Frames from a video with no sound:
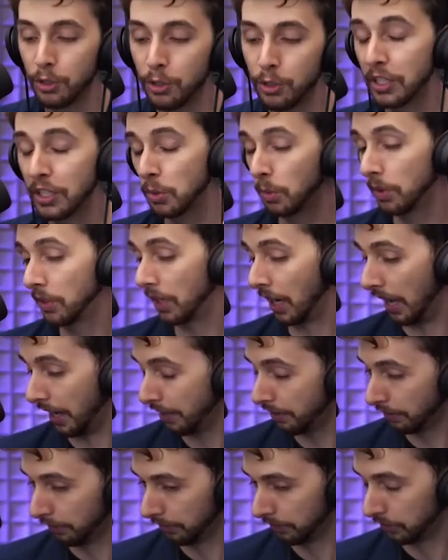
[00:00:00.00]
Jurassic World
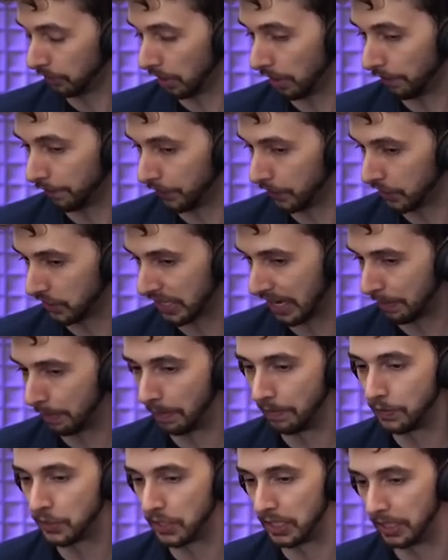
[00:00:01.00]
Alive. It's not the first time
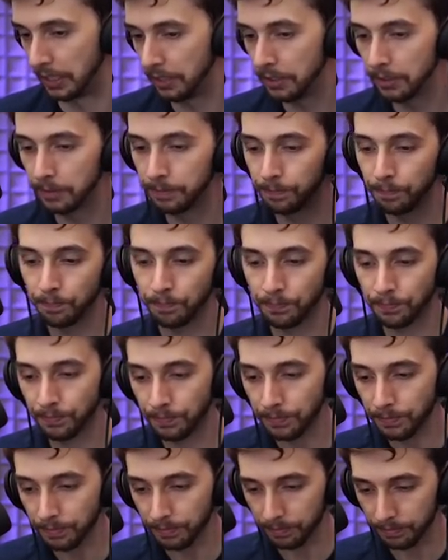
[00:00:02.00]
we've seen it.
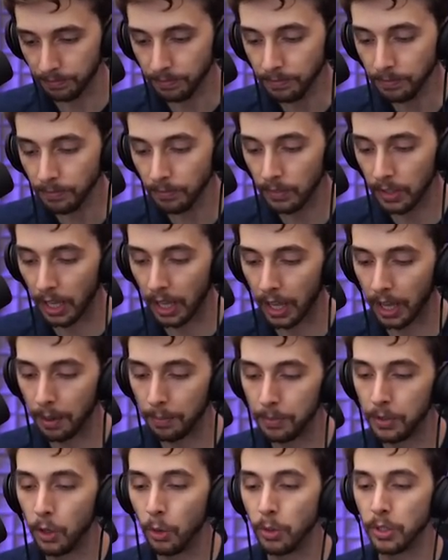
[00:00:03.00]

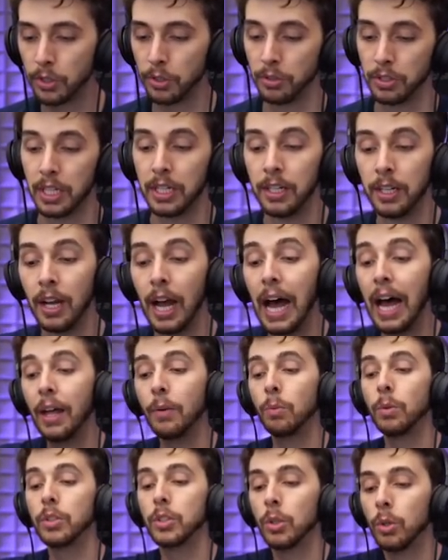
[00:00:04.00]
Um, no dinosaurs.
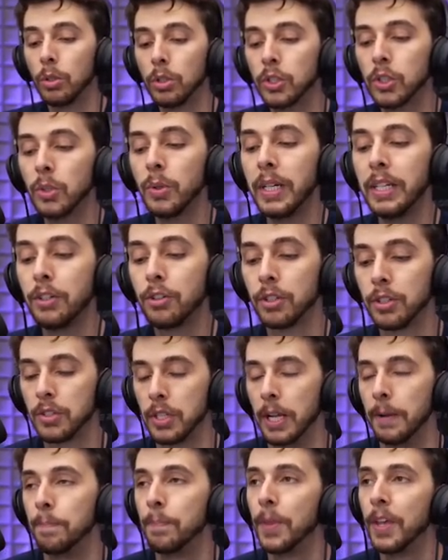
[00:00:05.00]
And what's also
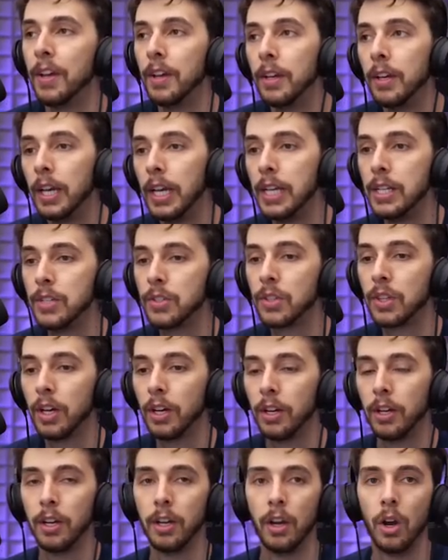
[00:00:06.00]
interesting is
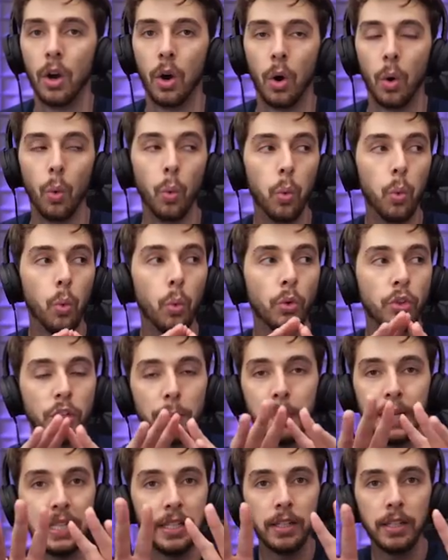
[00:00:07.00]
that
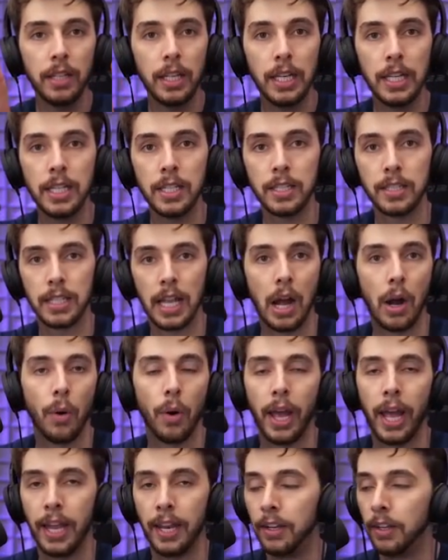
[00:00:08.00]
Dominion is now
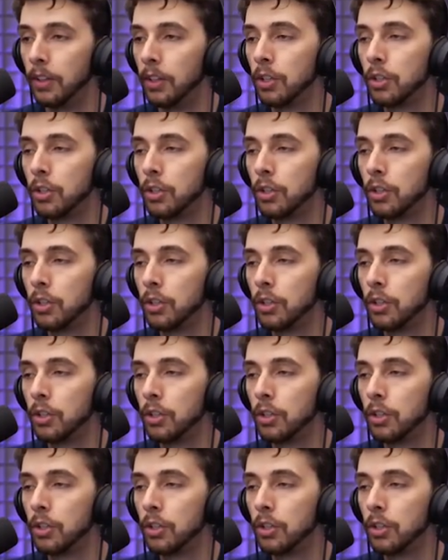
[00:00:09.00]
ended.